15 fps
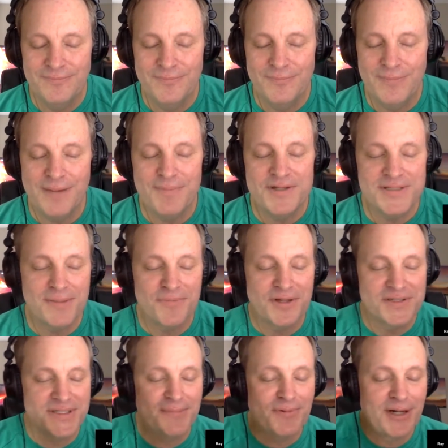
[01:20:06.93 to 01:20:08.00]
might be
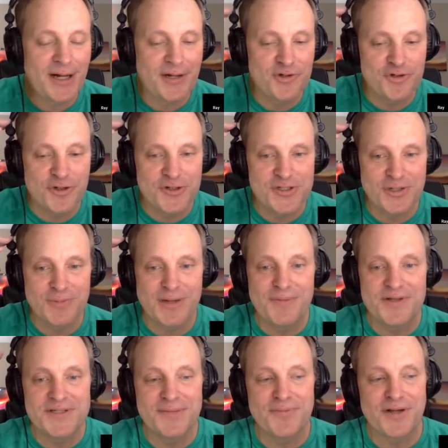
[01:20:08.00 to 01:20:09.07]
something subconscious. There might
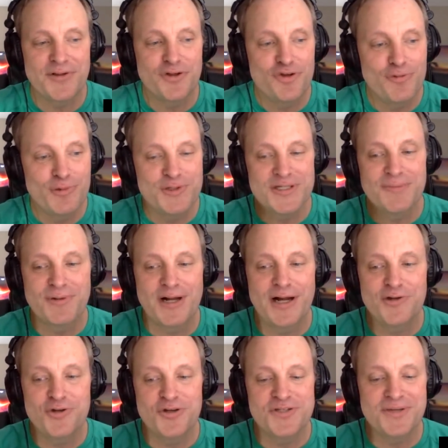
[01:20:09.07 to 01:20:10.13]
be something in the human
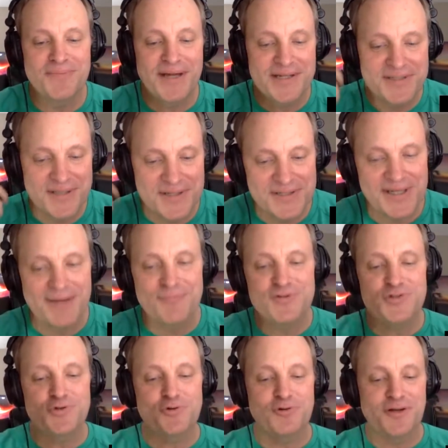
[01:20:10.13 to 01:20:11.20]
subconscious that makes these same
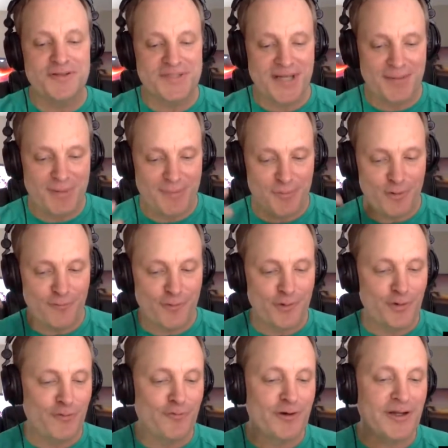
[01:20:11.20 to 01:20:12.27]
stories come up over
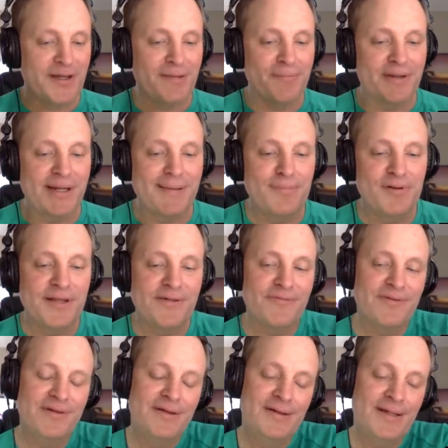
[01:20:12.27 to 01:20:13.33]
and over again. But I
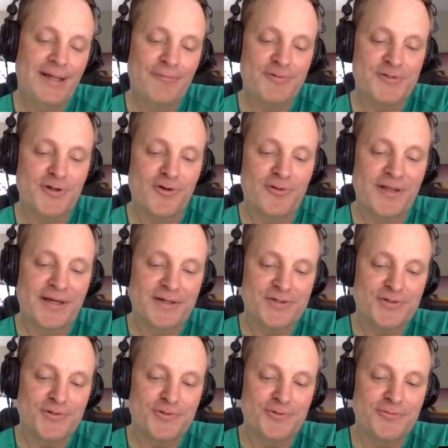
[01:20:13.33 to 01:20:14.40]
believe it was all linked
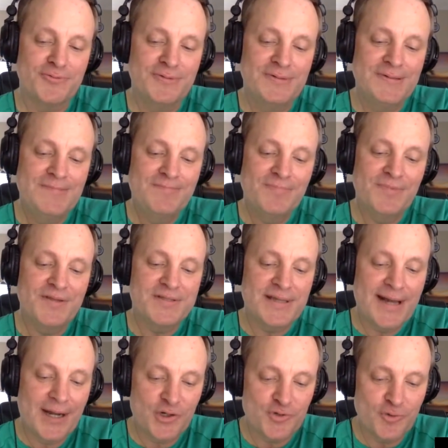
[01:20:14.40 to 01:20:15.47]
to this
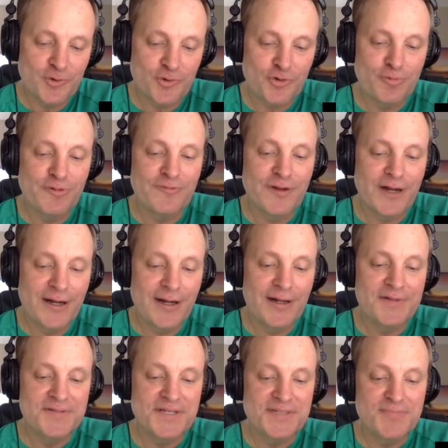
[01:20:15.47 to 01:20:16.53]
actual group of
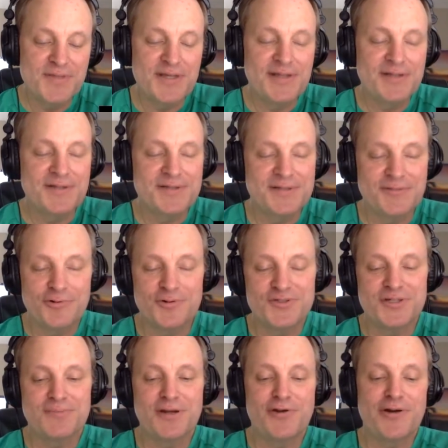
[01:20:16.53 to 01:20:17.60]
gods, these beings that were in
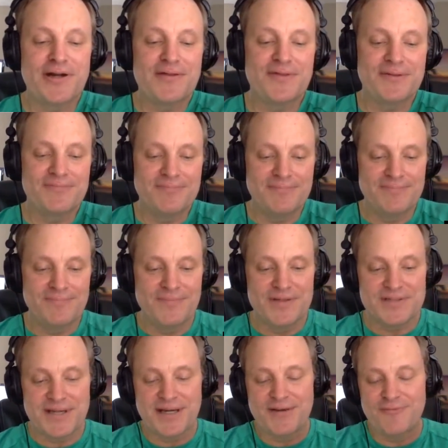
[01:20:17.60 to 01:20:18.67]
Sumeria, that
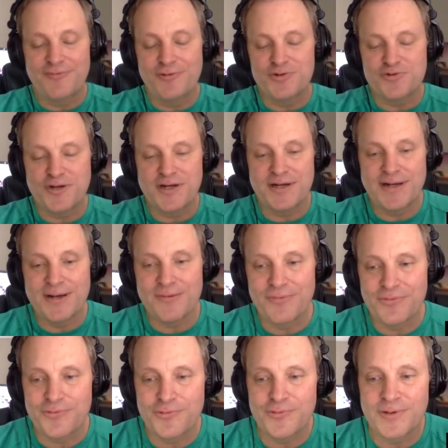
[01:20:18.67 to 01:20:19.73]
this kind of filtrated
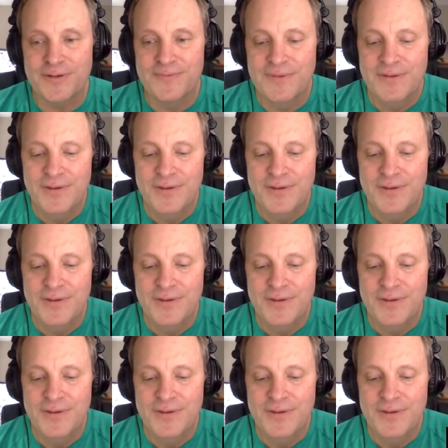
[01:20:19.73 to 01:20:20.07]
out through